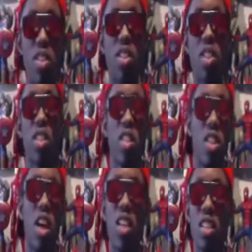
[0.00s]
discussing the
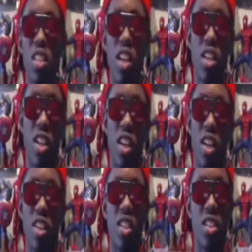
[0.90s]
next 10
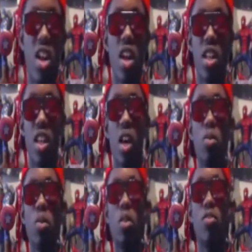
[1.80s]
characters that